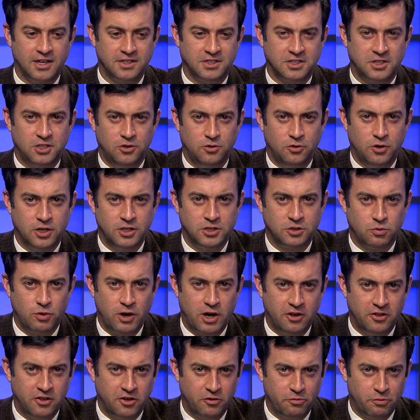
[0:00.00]
to ask you as
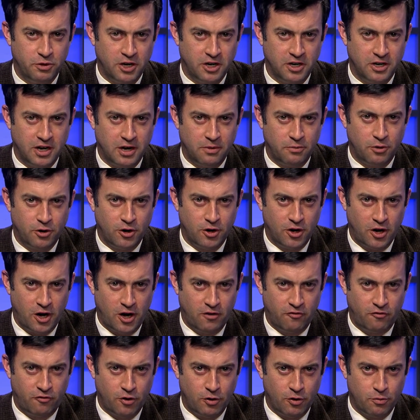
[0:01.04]
well there have been a number
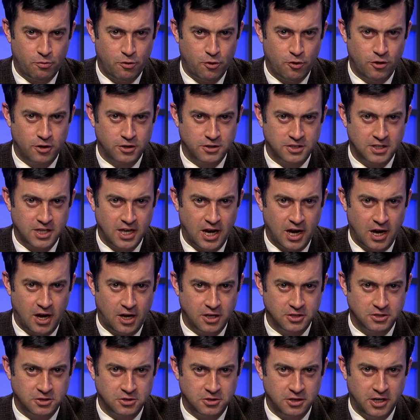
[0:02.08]
of reports that
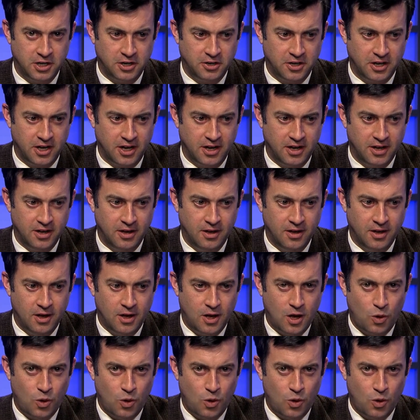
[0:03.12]
Australia